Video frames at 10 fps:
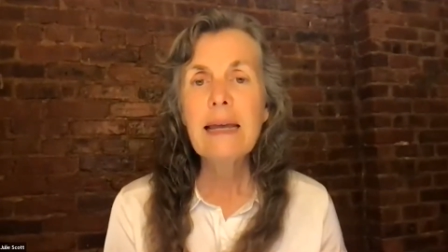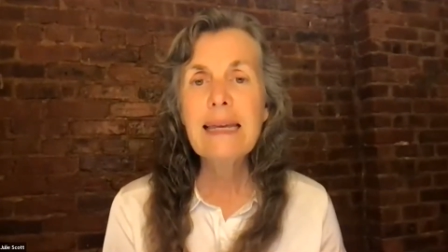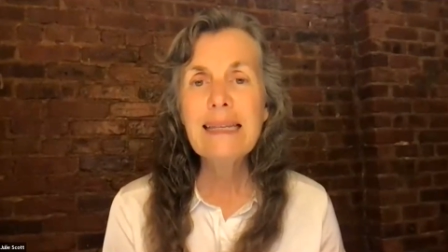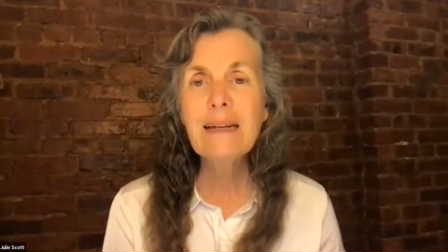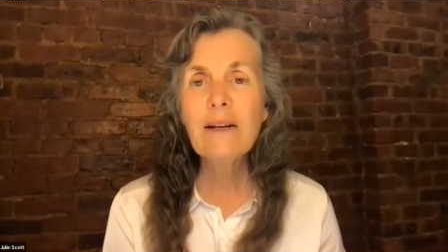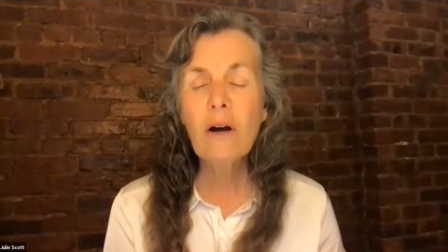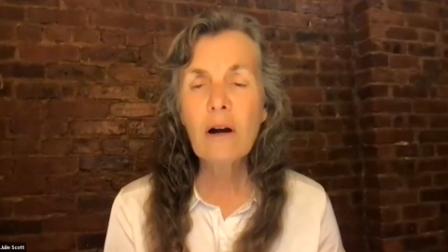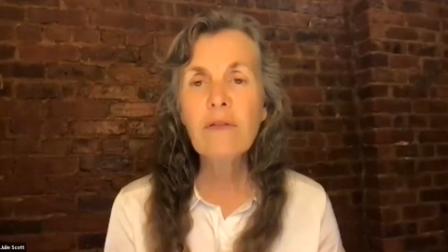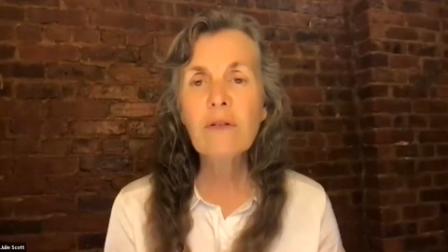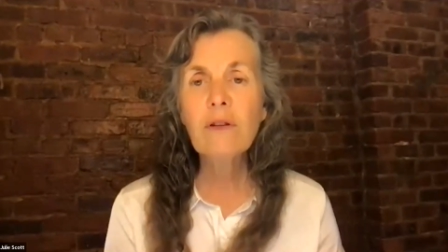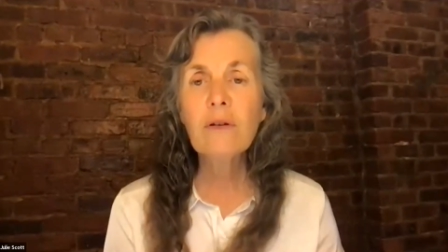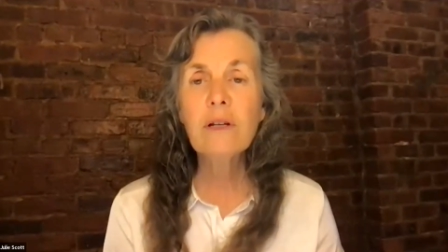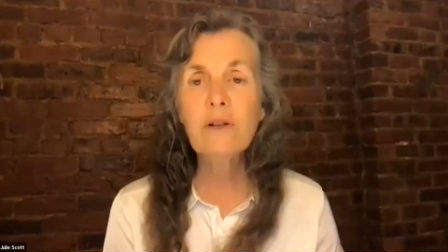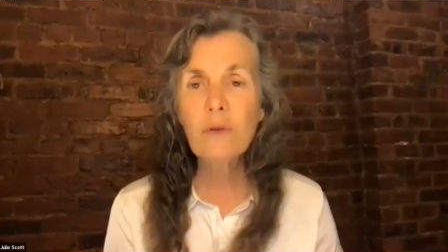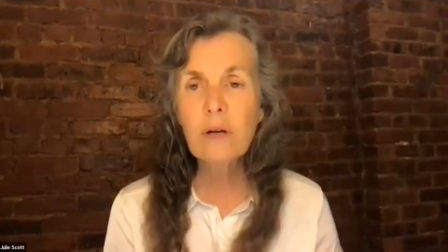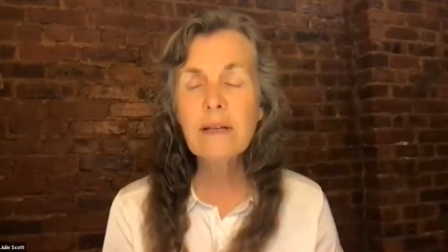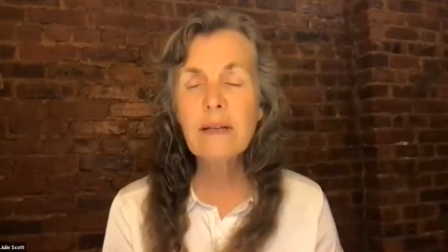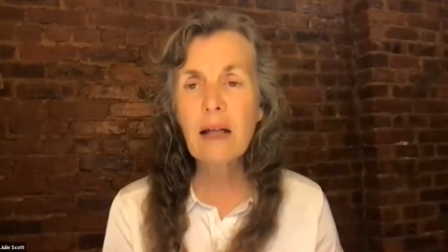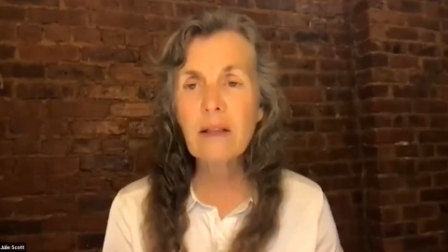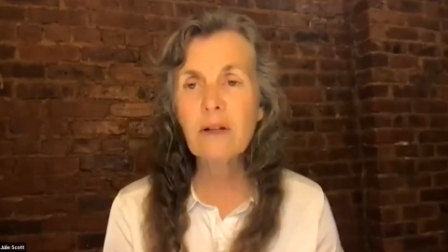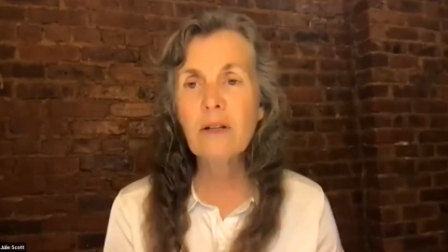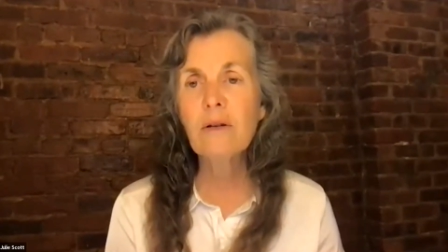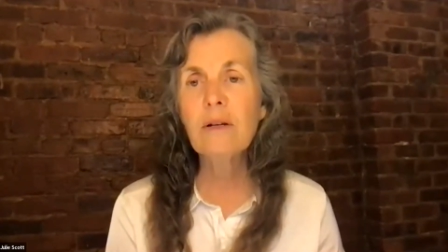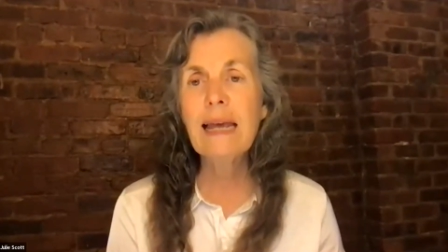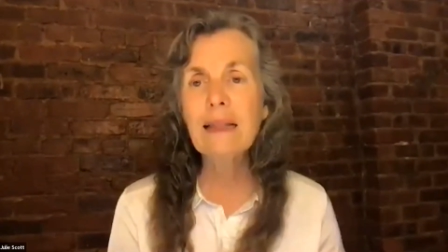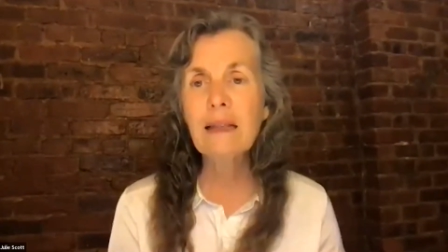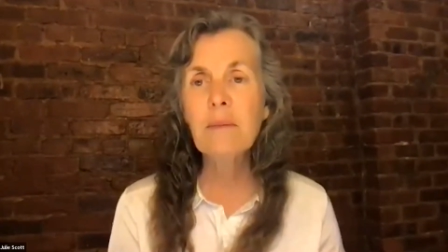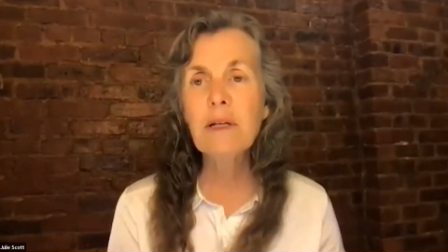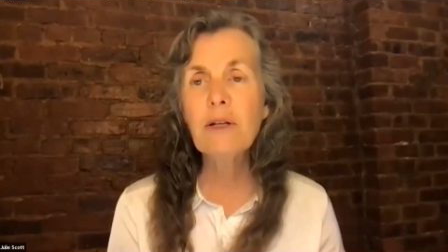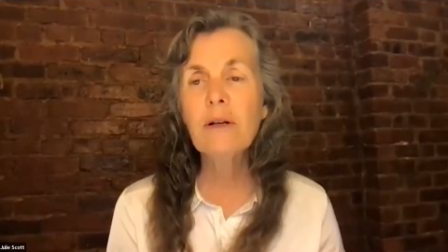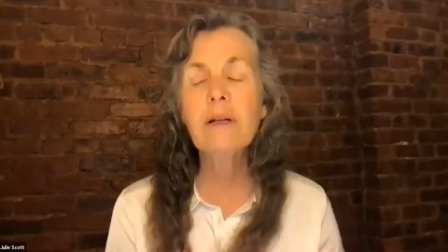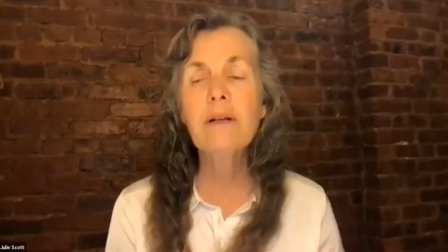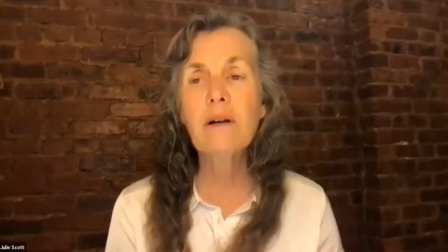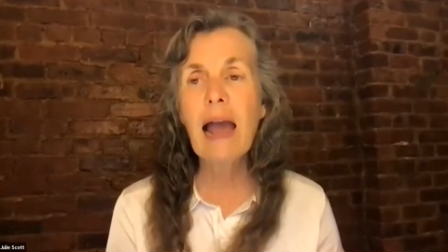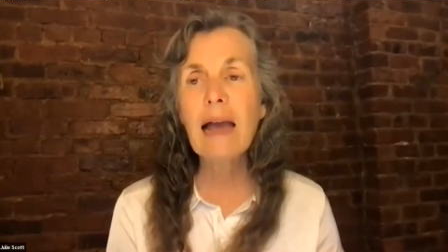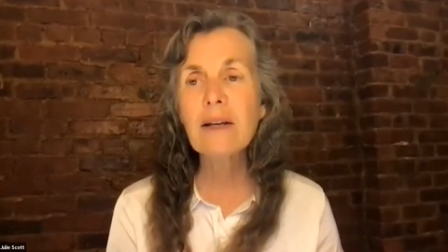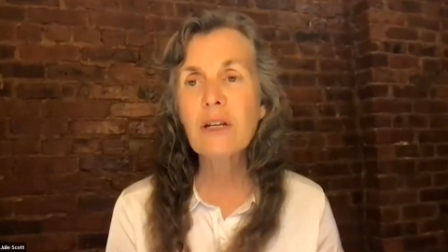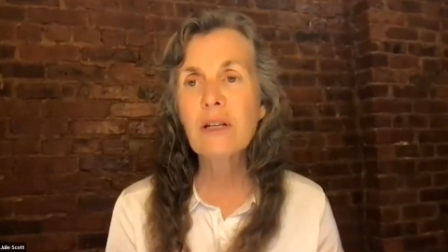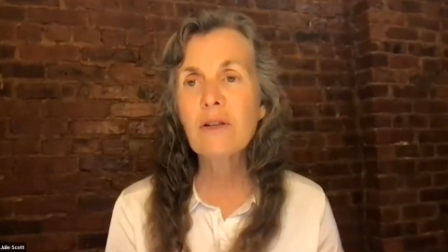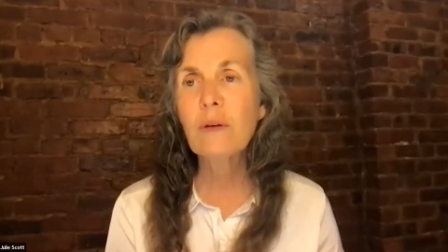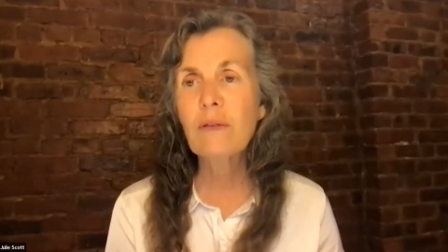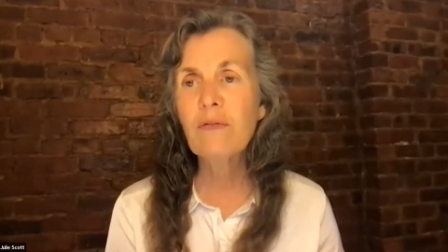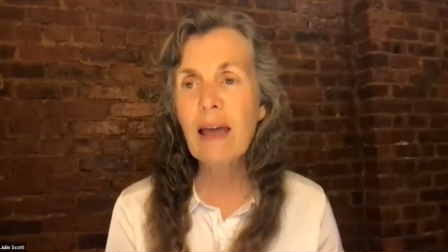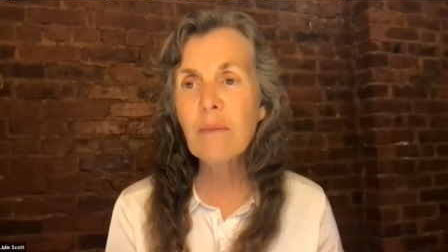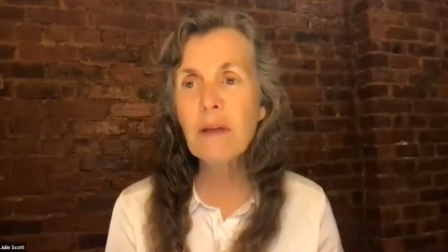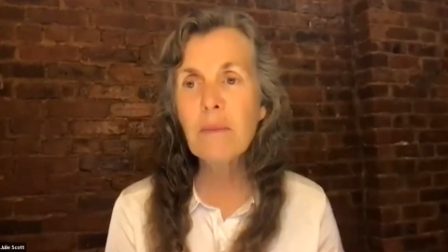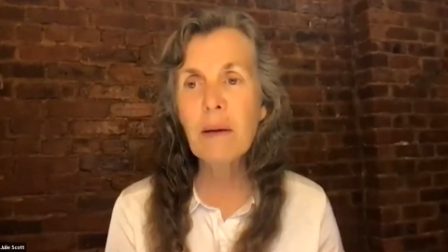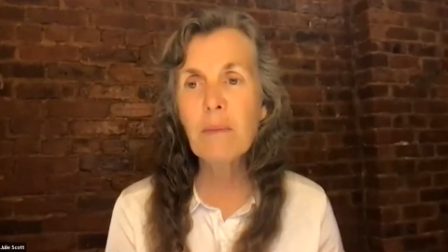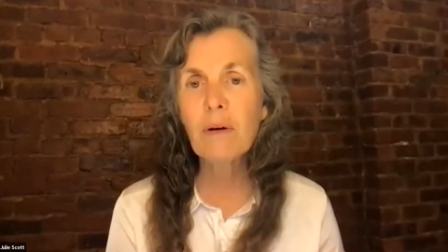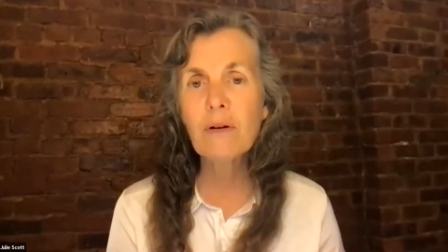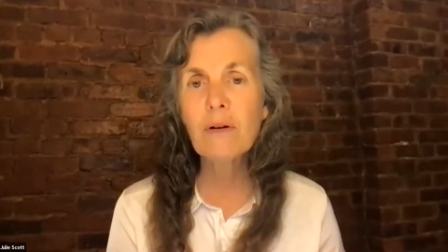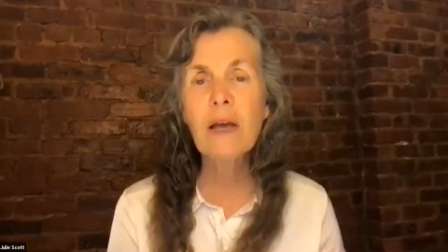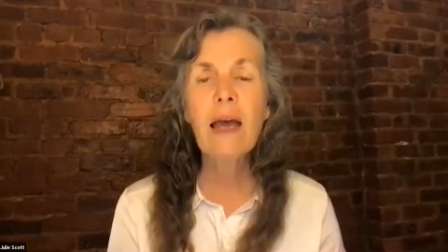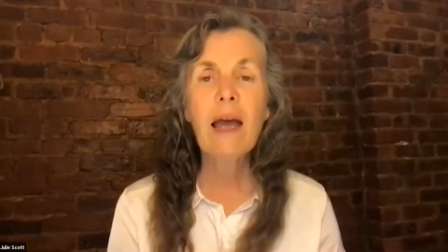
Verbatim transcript: Is it harmful to enjoy solitude and limit your interactions with family members